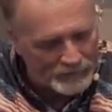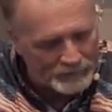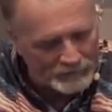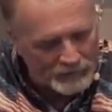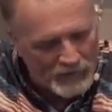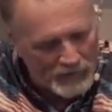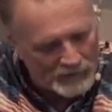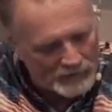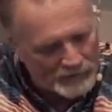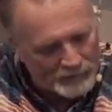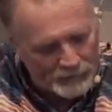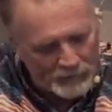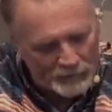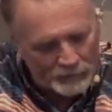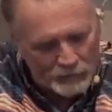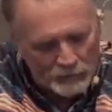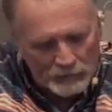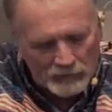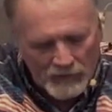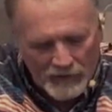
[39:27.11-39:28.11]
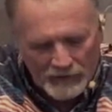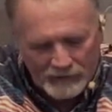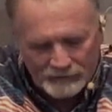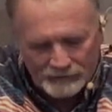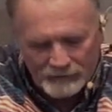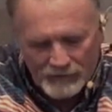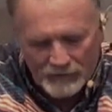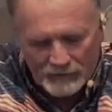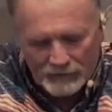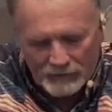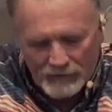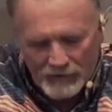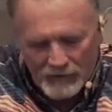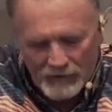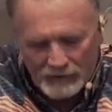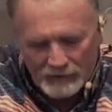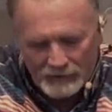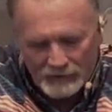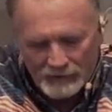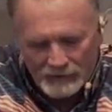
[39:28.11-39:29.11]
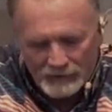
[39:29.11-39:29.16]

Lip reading: ungodly people alike, Father God.